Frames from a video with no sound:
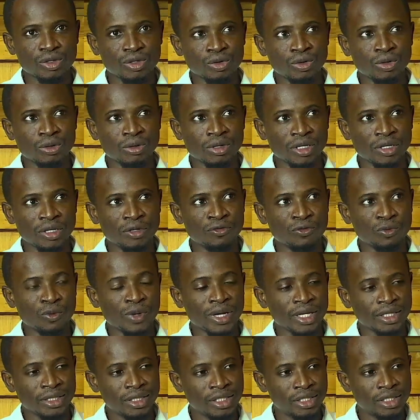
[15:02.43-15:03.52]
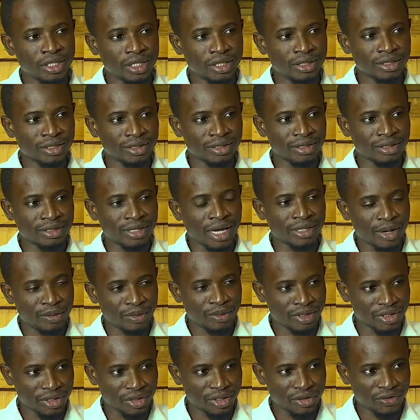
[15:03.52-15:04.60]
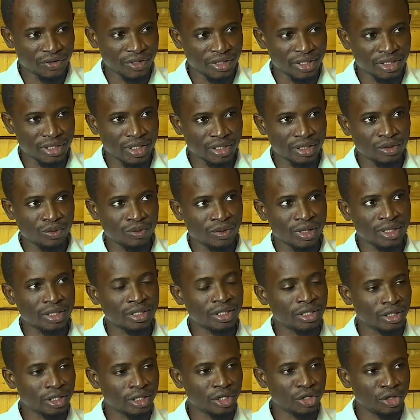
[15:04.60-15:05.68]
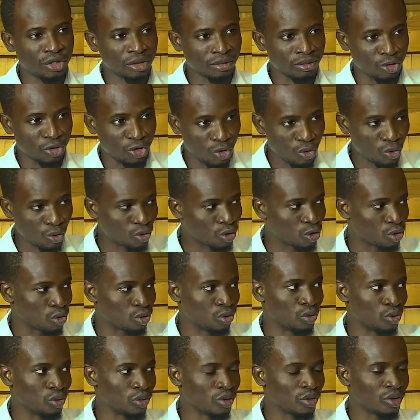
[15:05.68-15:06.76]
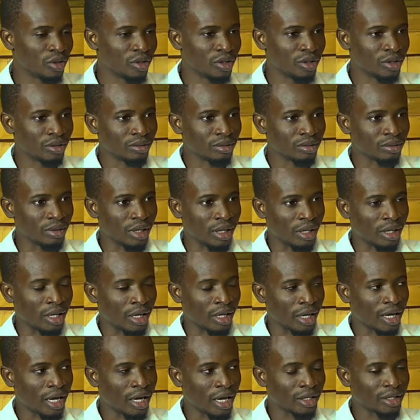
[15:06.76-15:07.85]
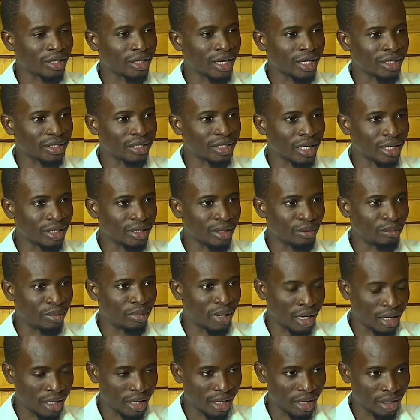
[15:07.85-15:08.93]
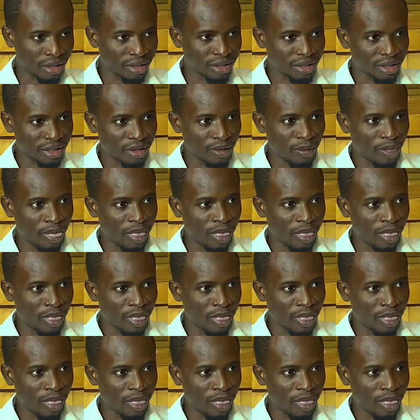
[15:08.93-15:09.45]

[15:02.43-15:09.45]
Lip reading: So if we are teaching cybersecurity, we are teaching you to counter-attack the black hats.